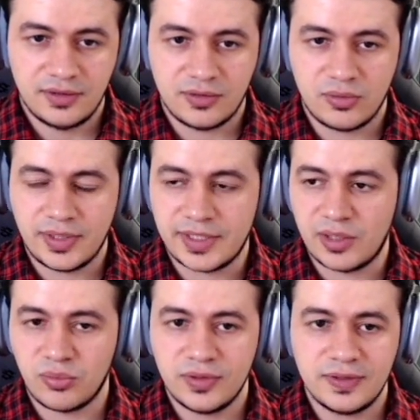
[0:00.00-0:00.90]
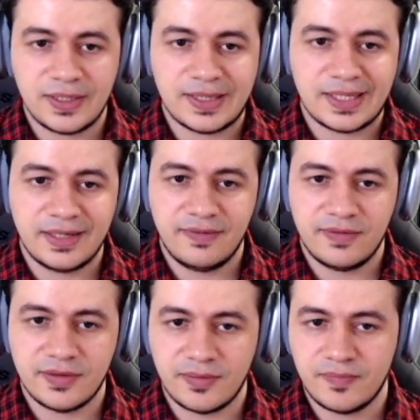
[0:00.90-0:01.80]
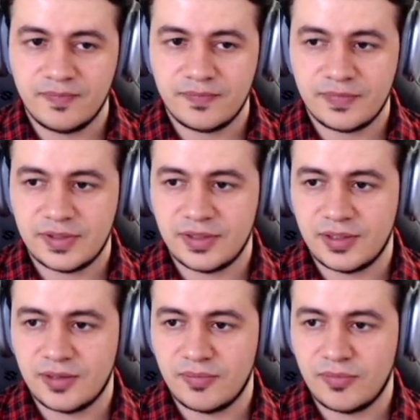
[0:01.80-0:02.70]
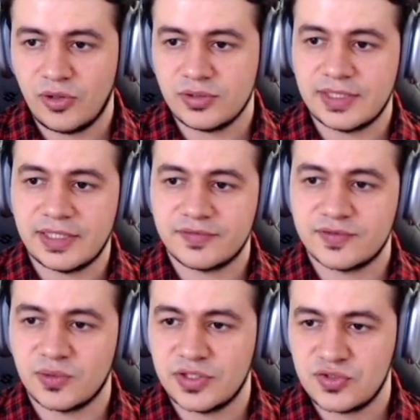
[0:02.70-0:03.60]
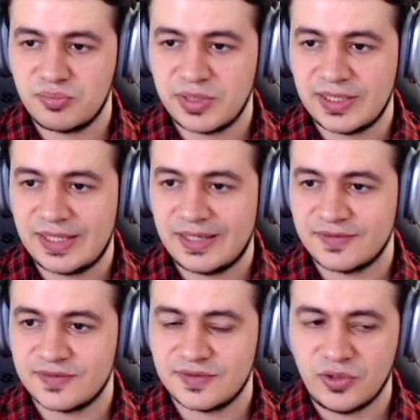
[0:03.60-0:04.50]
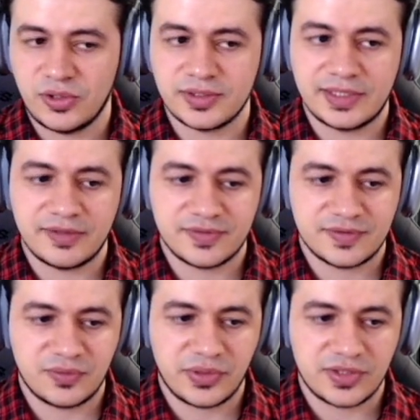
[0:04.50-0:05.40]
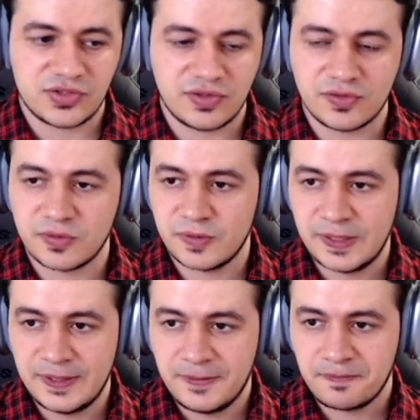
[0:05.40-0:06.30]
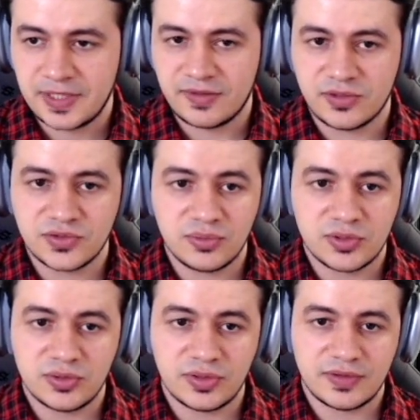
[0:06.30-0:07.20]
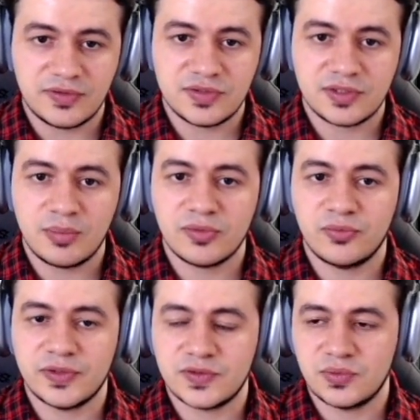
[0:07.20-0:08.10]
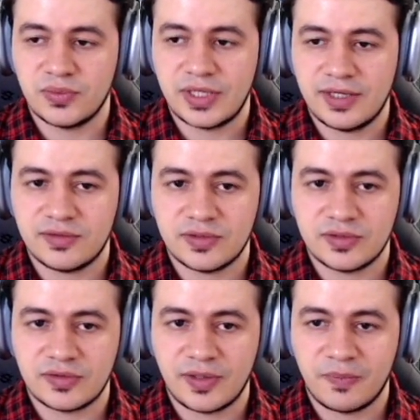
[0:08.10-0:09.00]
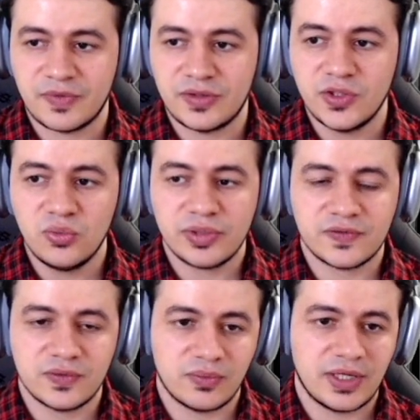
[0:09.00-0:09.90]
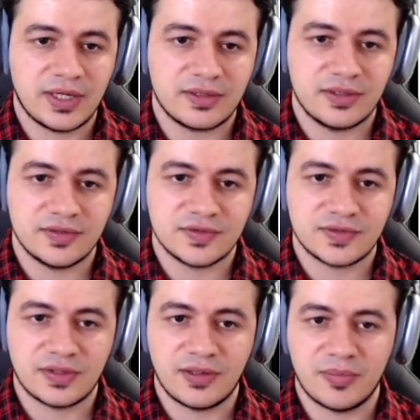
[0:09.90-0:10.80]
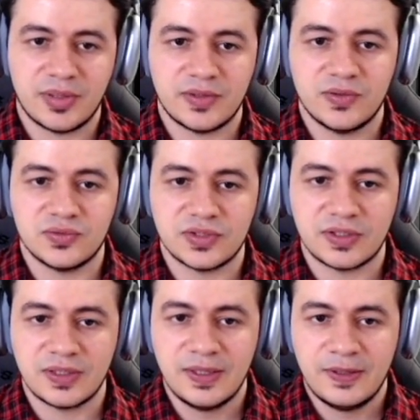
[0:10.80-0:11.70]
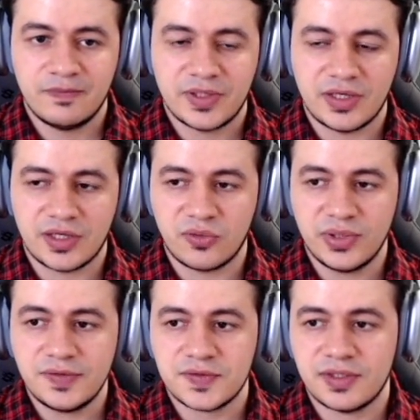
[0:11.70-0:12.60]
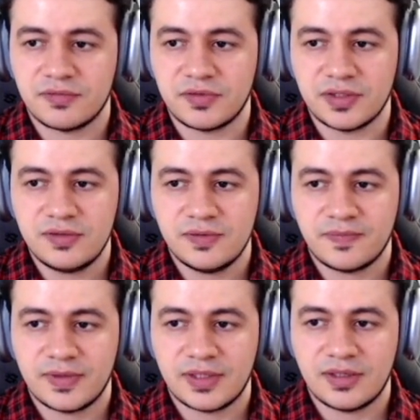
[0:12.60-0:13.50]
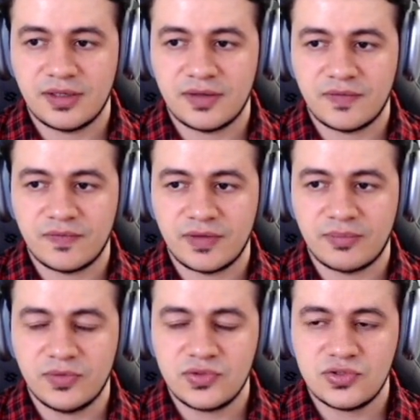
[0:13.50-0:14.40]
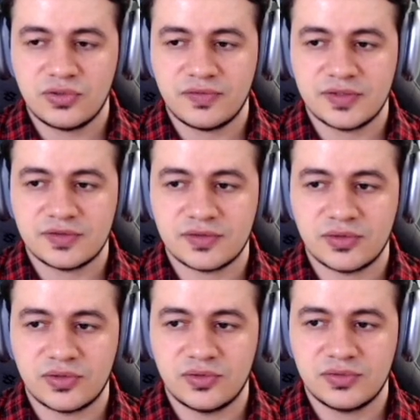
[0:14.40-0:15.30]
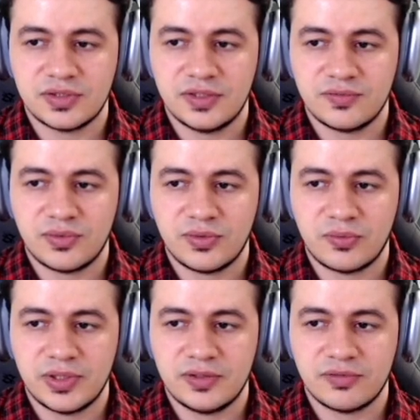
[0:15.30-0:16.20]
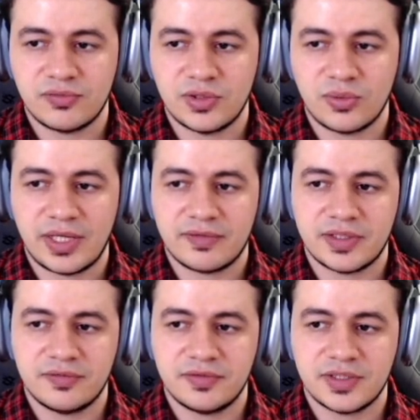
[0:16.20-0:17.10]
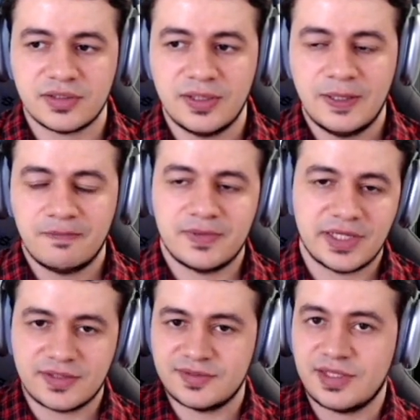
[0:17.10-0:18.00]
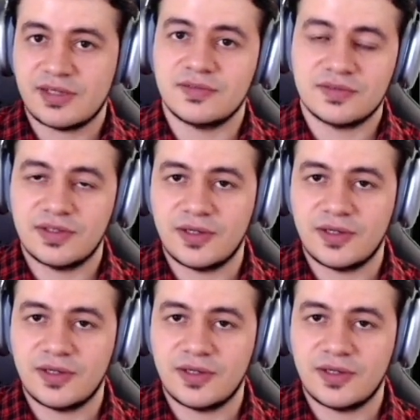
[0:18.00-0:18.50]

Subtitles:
All right, I want to align them on the left, so they should be aligned on the left with each other. And there's a couple of ways to do that, and a new way to do that is by using a grid, I think. And I'm not sure if this is a good use case for the grid if you don't have anything like a second